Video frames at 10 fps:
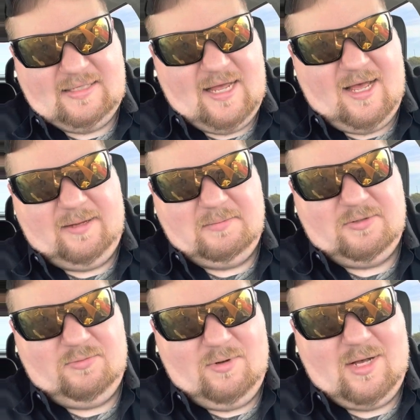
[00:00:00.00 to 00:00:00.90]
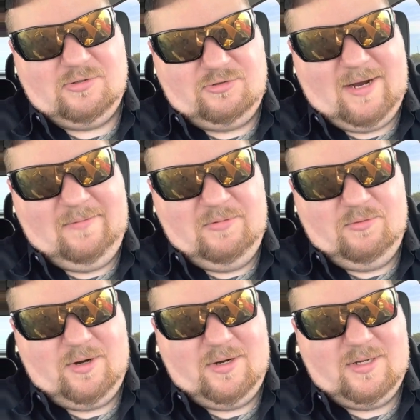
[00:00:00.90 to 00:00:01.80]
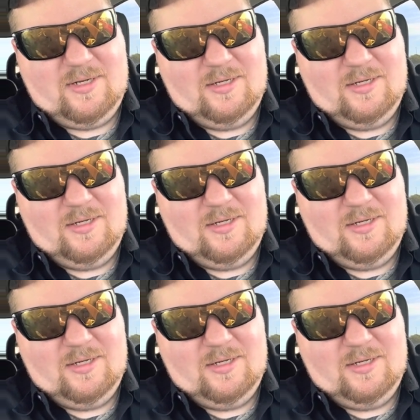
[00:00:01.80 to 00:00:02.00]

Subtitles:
times while I was driving to work.